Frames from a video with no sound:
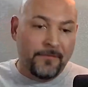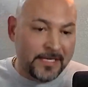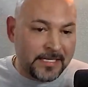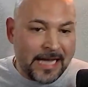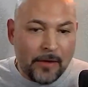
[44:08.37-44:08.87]

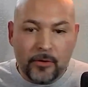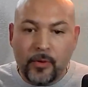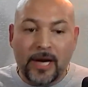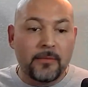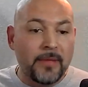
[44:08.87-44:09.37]
This is how I
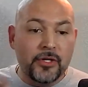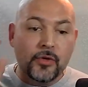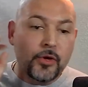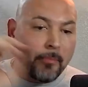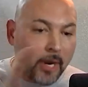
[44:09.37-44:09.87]
would recommend
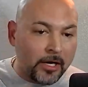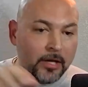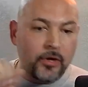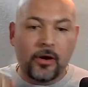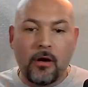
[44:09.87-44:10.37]
you to
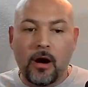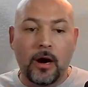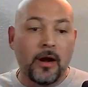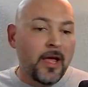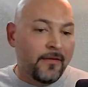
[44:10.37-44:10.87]
market your
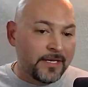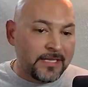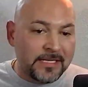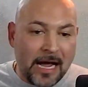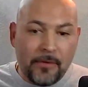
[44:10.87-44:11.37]
car.
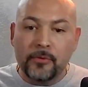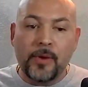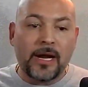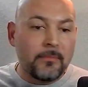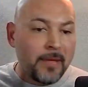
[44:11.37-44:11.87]
This is how I
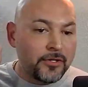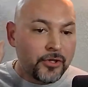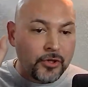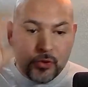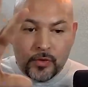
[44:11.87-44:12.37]
would recommend
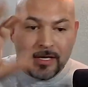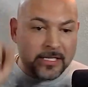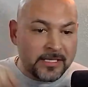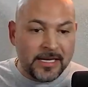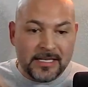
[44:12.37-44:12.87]
you to do
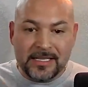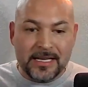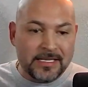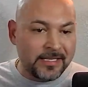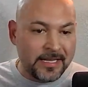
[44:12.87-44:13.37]
this,
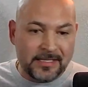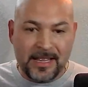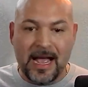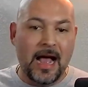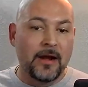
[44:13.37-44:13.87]

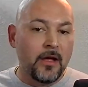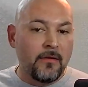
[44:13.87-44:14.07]
that.